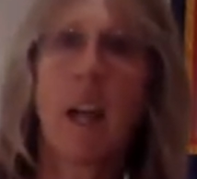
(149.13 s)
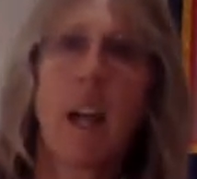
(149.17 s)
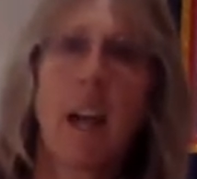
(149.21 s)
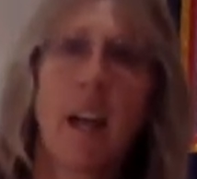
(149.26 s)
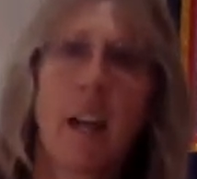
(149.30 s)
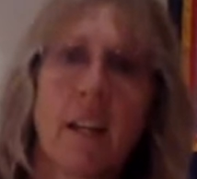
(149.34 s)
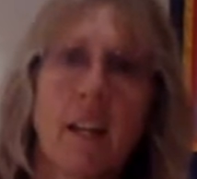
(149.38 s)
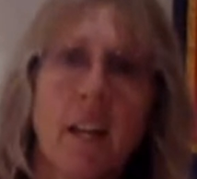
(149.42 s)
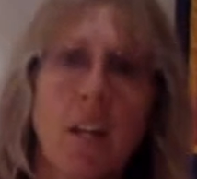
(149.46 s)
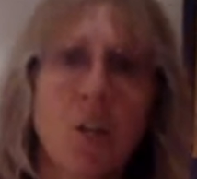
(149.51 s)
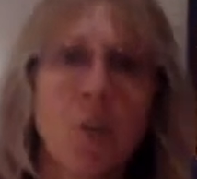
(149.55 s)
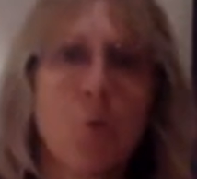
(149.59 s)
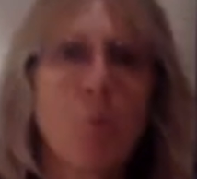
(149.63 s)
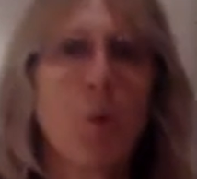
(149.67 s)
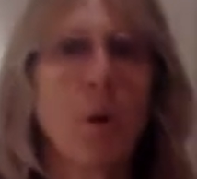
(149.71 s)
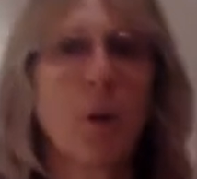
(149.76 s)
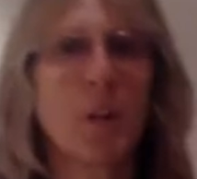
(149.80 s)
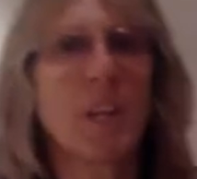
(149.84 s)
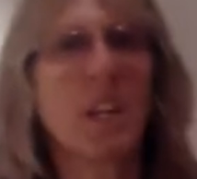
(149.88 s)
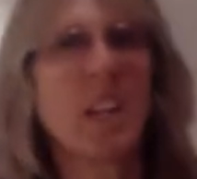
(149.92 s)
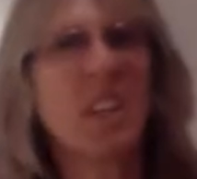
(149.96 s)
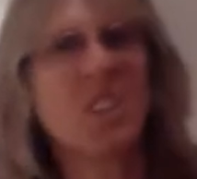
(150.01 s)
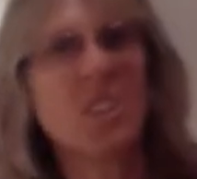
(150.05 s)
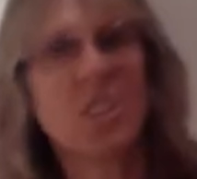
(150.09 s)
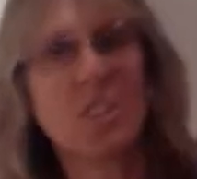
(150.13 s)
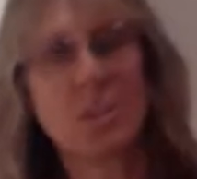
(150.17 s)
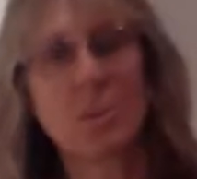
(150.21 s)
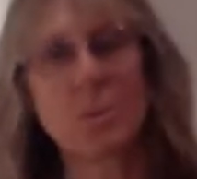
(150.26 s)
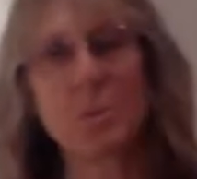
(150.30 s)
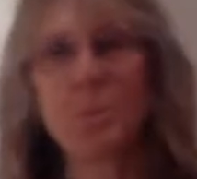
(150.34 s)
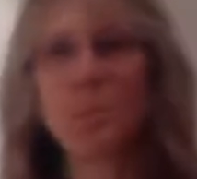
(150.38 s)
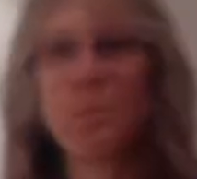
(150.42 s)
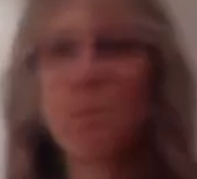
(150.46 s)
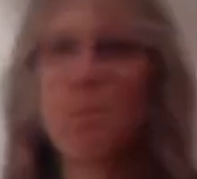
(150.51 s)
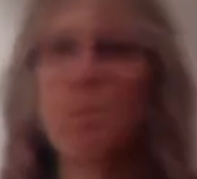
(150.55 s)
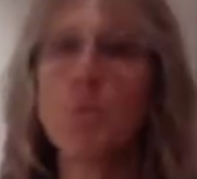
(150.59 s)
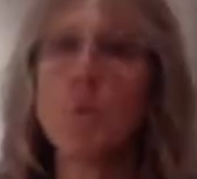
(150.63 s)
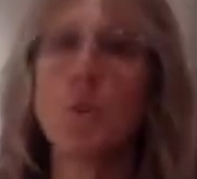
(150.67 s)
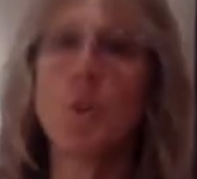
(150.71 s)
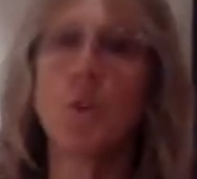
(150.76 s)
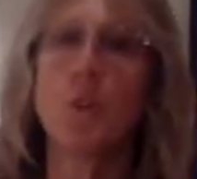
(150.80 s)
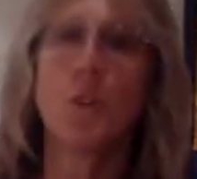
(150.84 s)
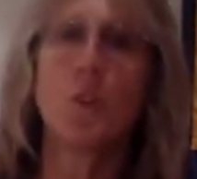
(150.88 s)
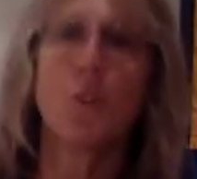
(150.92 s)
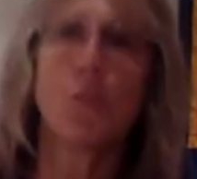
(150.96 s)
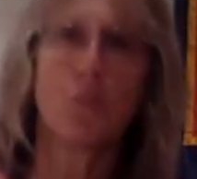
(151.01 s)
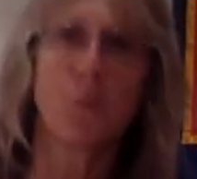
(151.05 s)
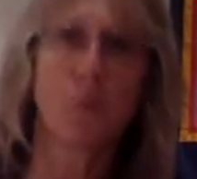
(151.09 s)
And let your body just
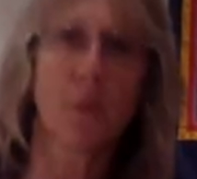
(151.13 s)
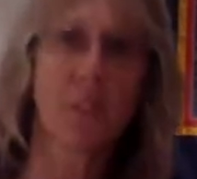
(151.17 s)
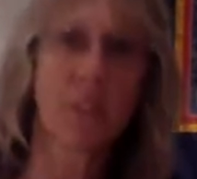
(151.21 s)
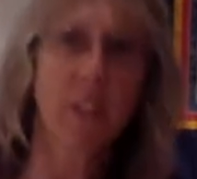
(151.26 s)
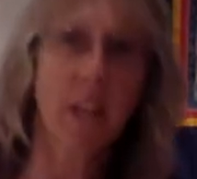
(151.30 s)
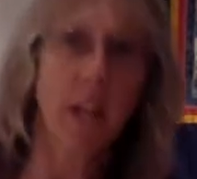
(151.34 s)
move with